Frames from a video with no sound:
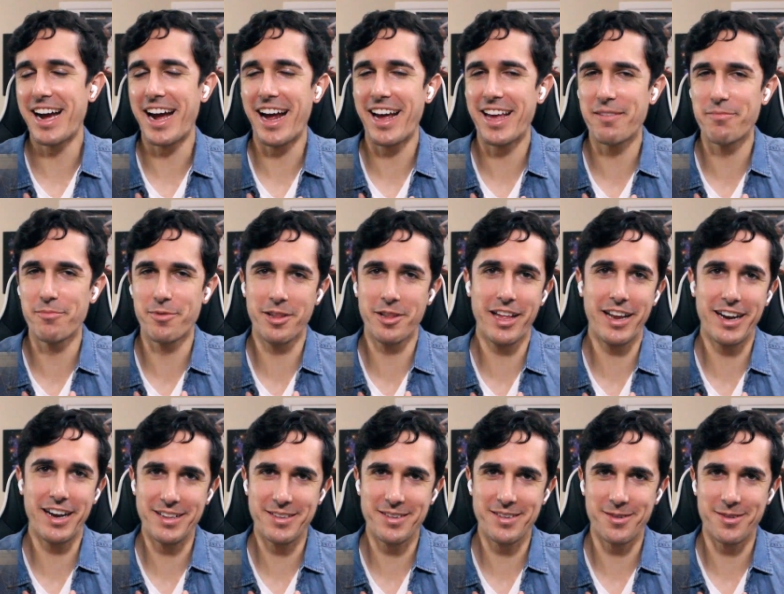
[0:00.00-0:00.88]
I am
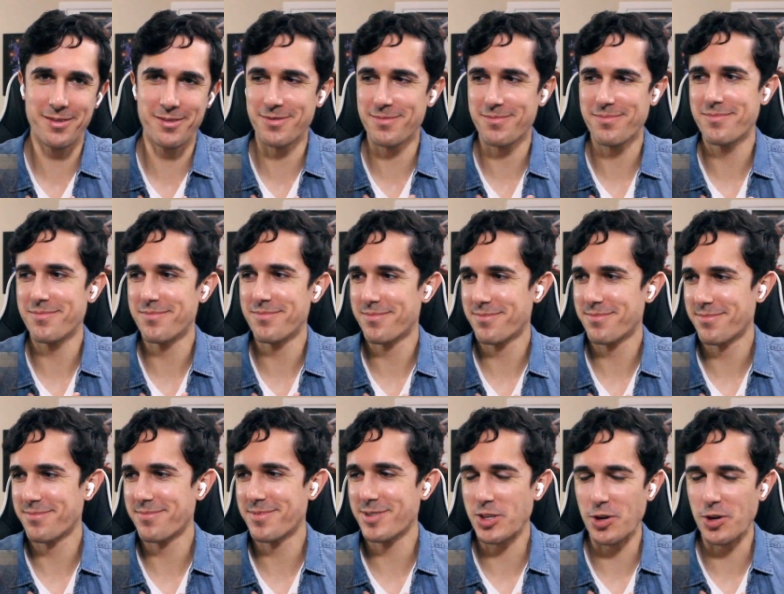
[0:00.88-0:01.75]
relating to her
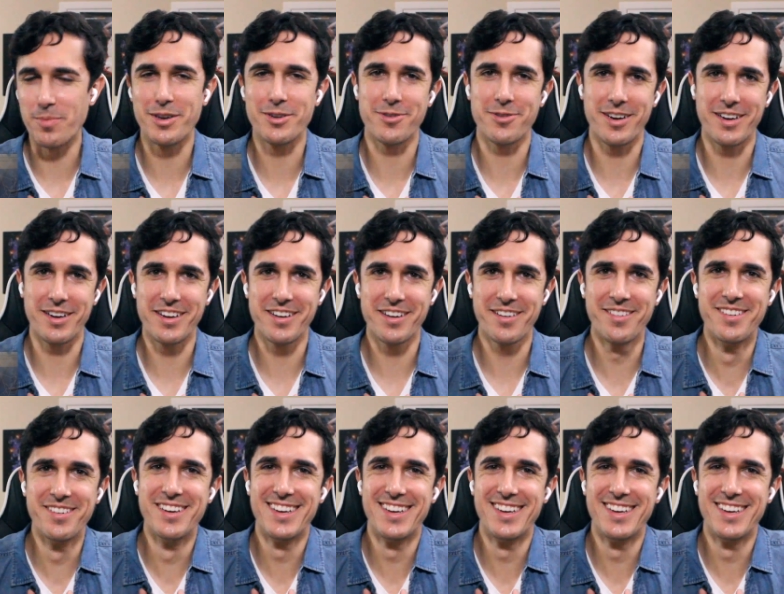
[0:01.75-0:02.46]
so much right now